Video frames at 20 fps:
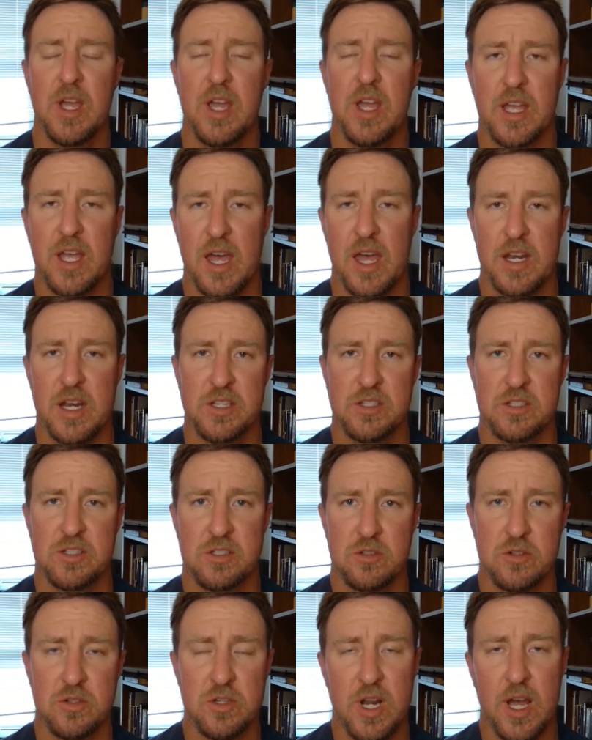kind of
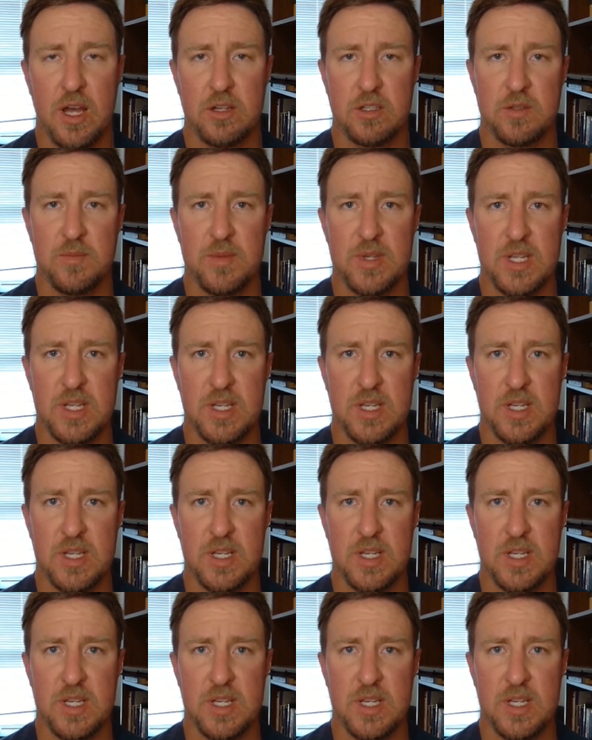stood out to me in my
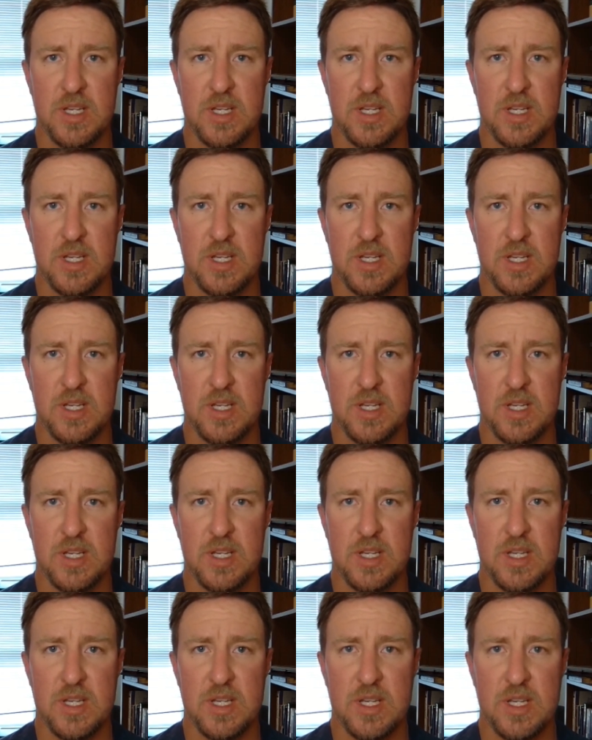daily reading, or
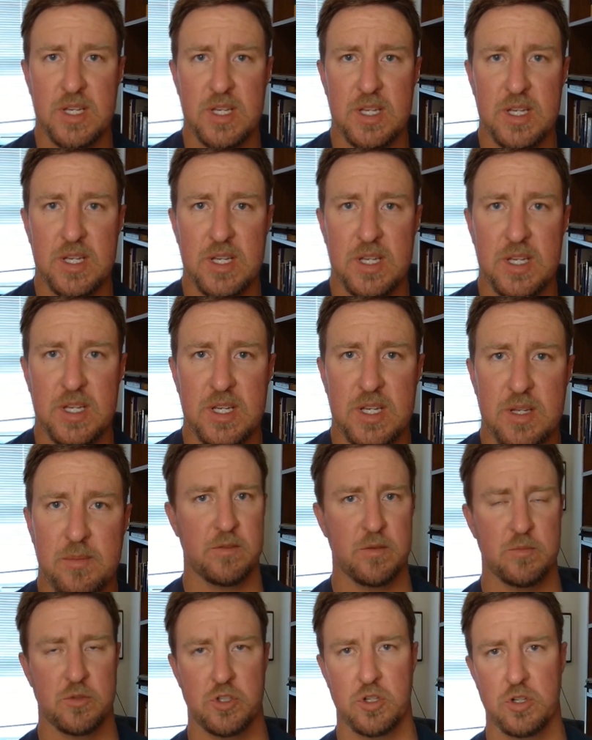maybe something
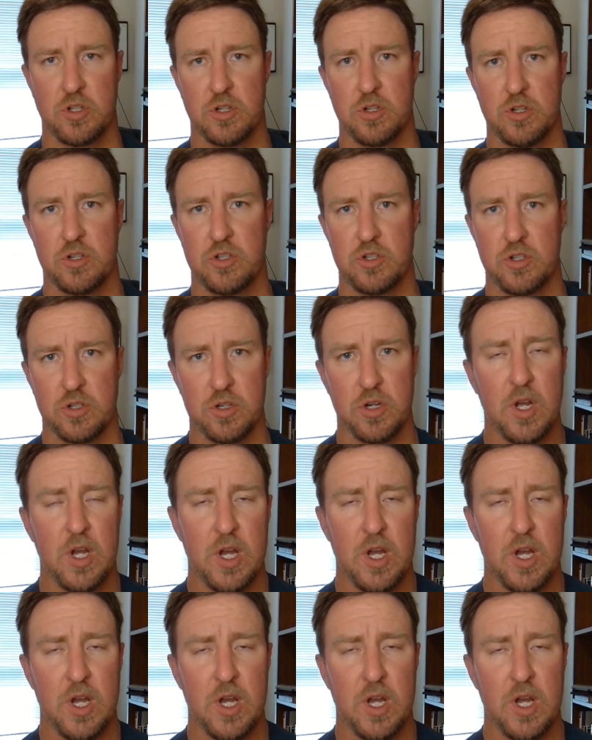from church, or,